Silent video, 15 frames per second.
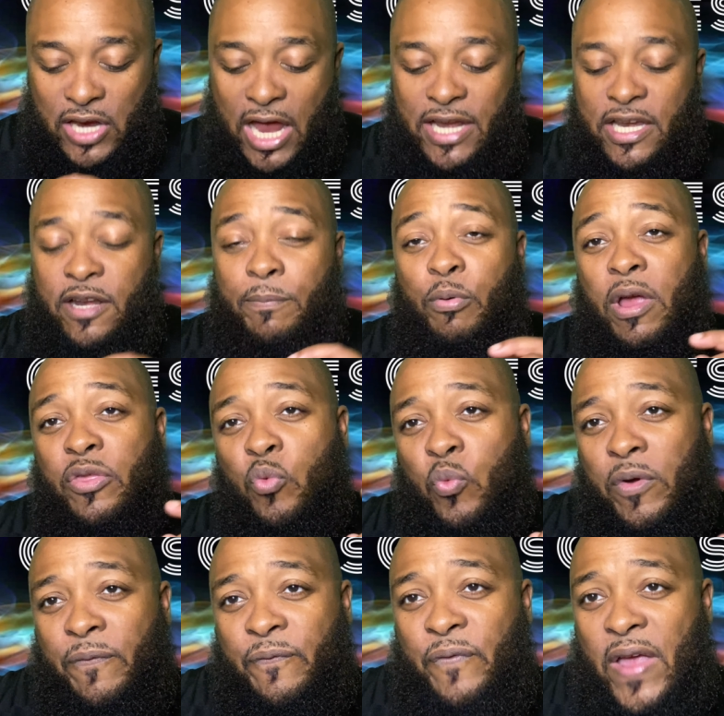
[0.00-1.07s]
I need a brother
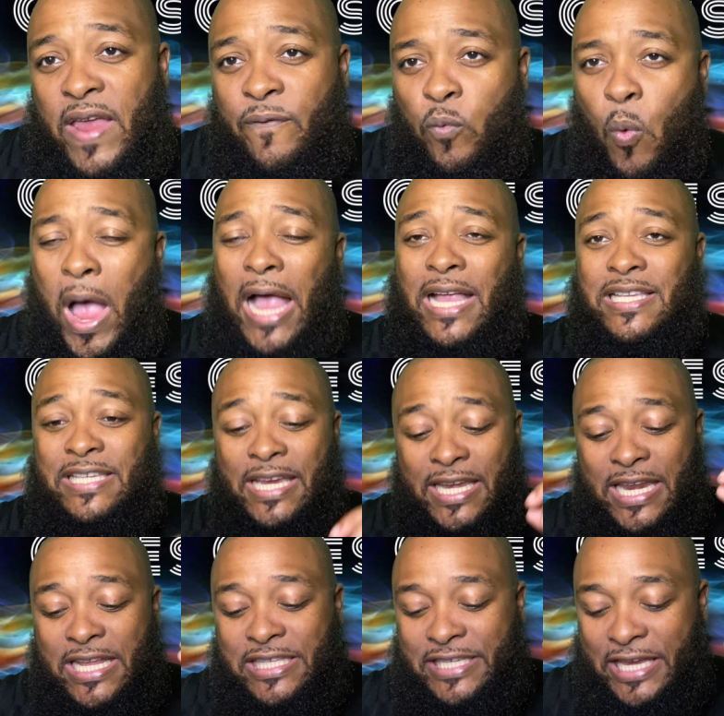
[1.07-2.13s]
with faith. Why? Because he
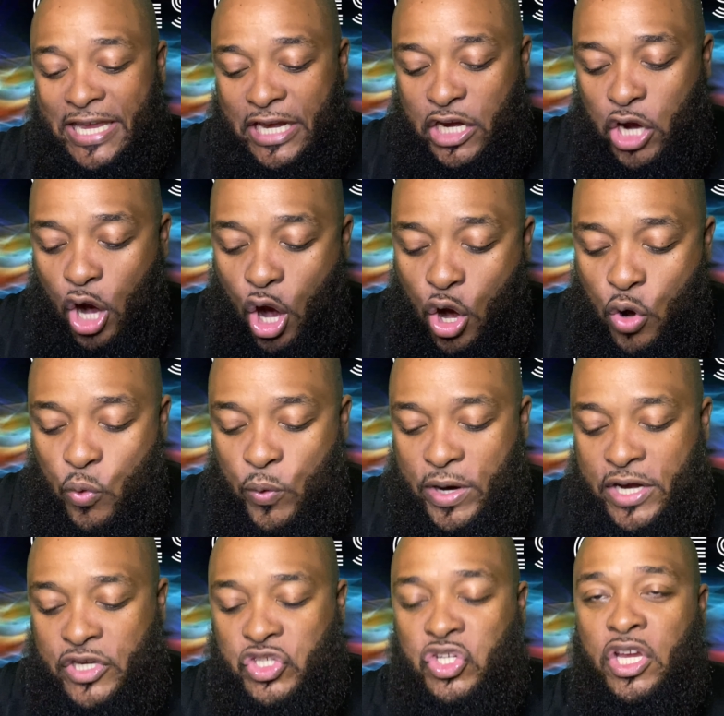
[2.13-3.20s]
needs to
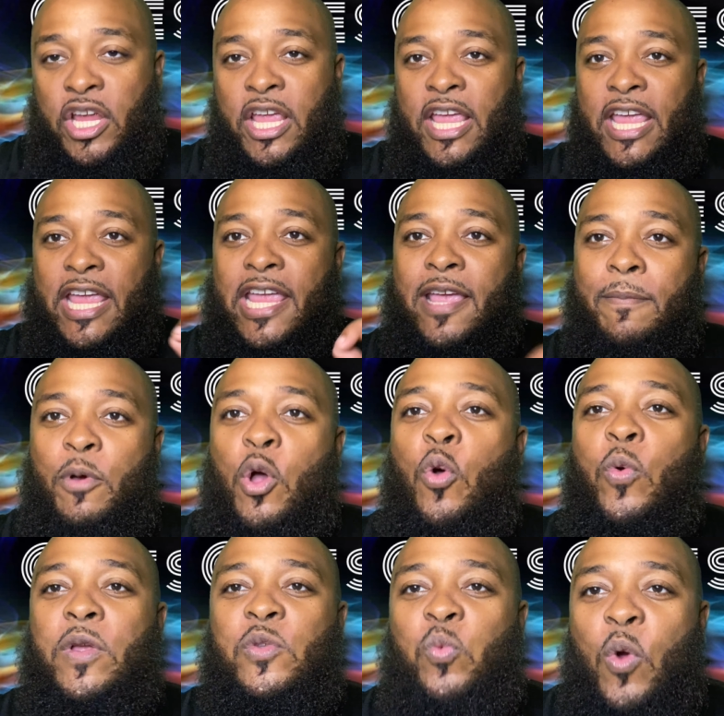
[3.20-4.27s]
encourage him
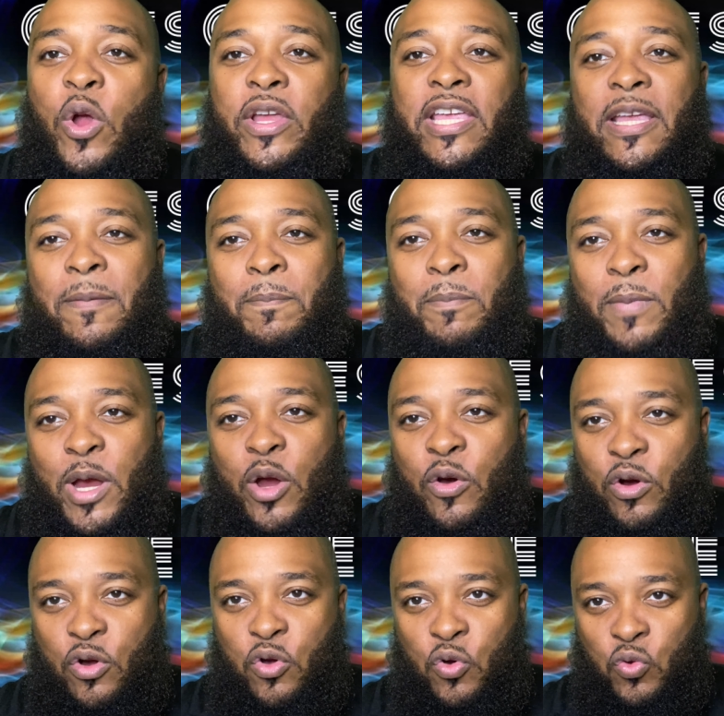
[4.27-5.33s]
who is working
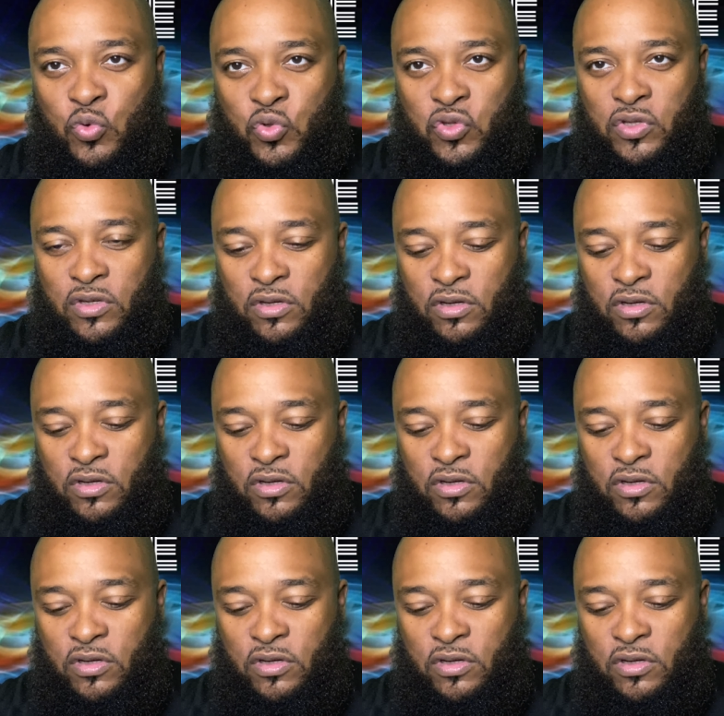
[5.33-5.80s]
miracles.